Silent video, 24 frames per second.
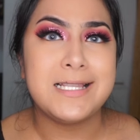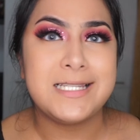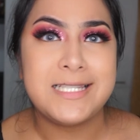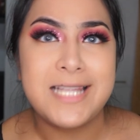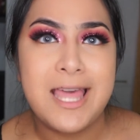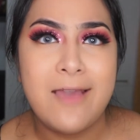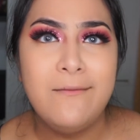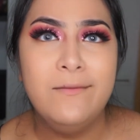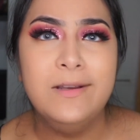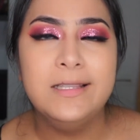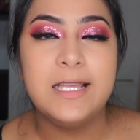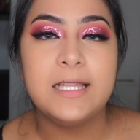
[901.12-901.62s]

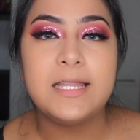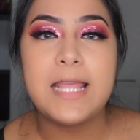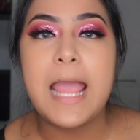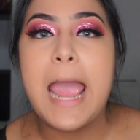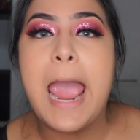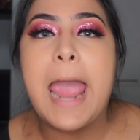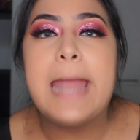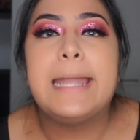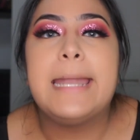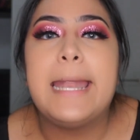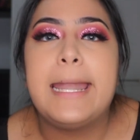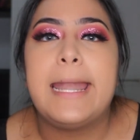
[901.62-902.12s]
7:30,
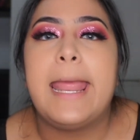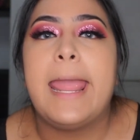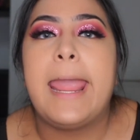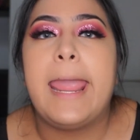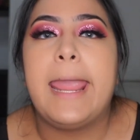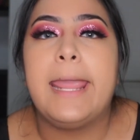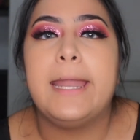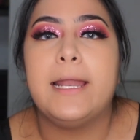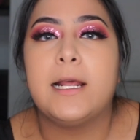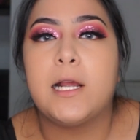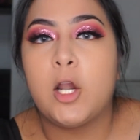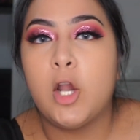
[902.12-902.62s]
and then at
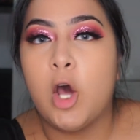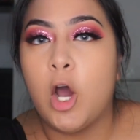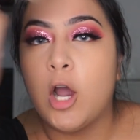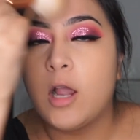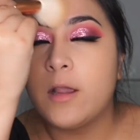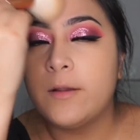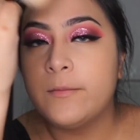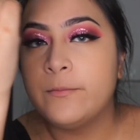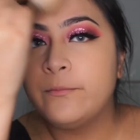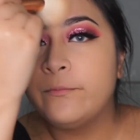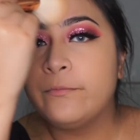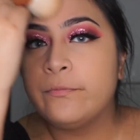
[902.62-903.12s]
8 o'clock.
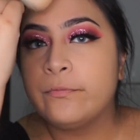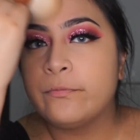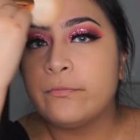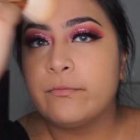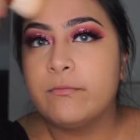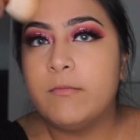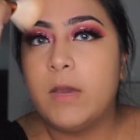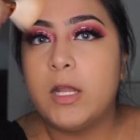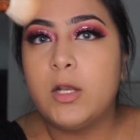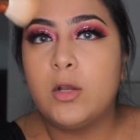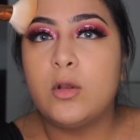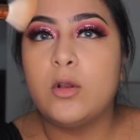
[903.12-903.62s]

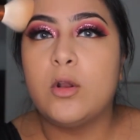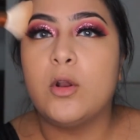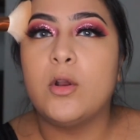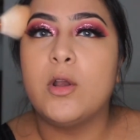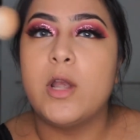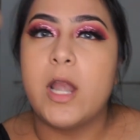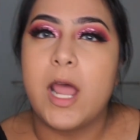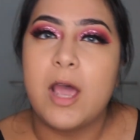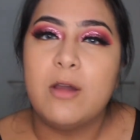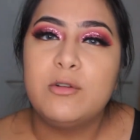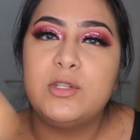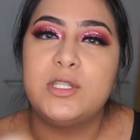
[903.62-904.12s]
But no,
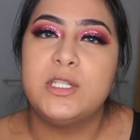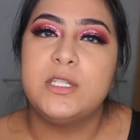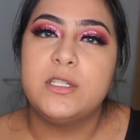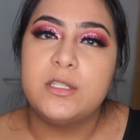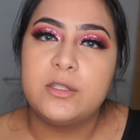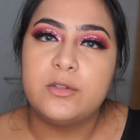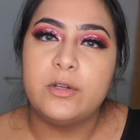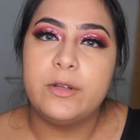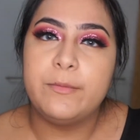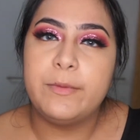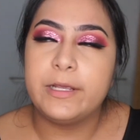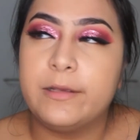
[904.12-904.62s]
now she's
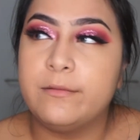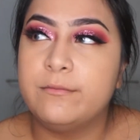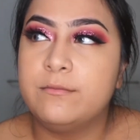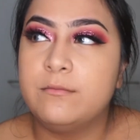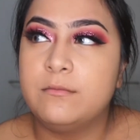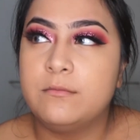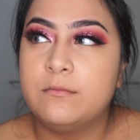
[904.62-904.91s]
screaming.